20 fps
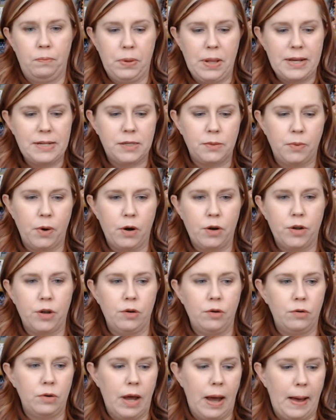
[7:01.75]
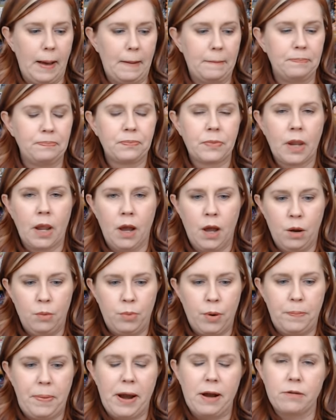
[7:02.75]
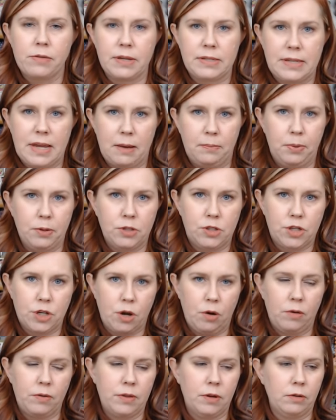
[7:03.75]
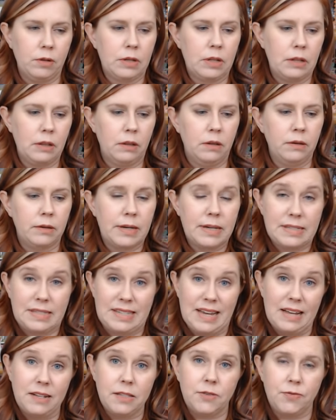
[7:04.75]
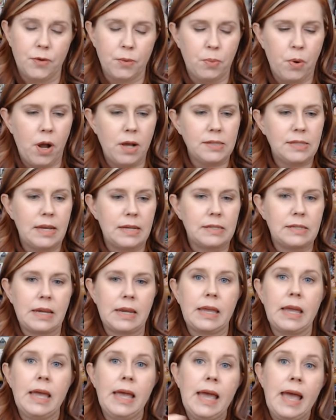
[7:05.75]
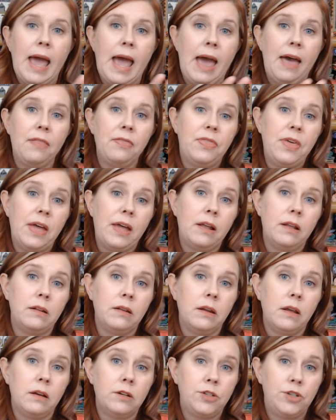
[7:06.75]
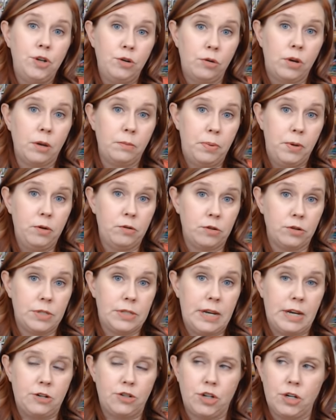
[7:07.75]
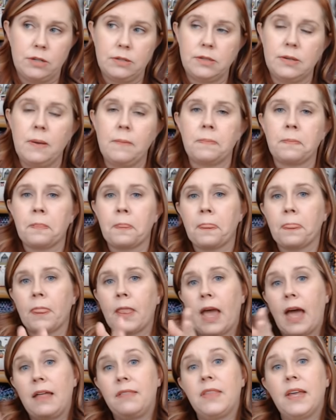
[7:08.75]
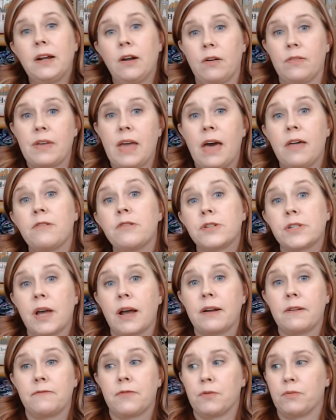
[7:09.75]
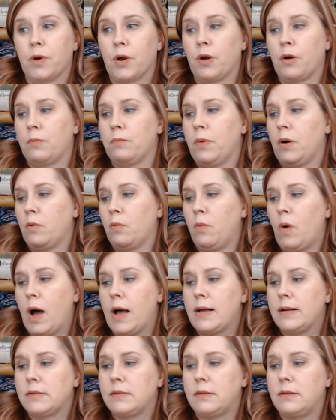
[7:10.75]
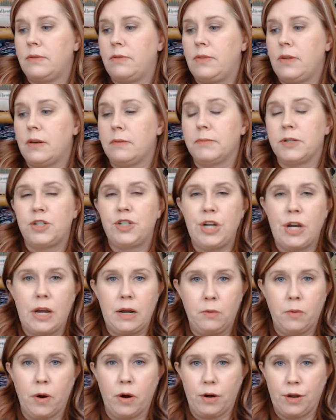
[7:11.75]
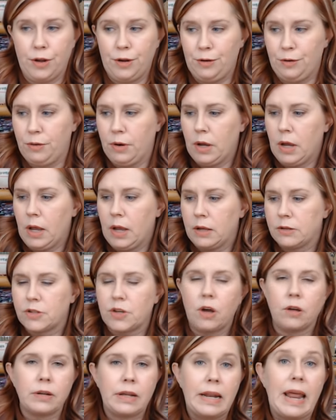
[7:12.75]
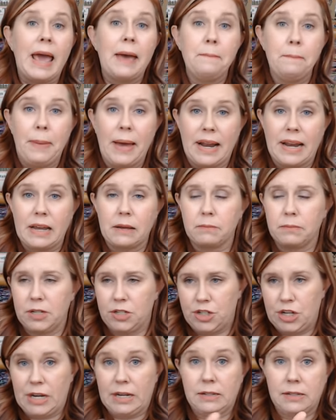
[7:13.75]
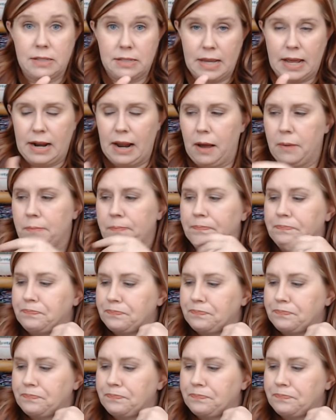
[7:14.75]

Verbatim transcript: place where you'd um, prepare the samples to go in their little cassettes for processing, and then two computer stations. And then on the other side of the room was the machine where you, it's called an embedding machine setup,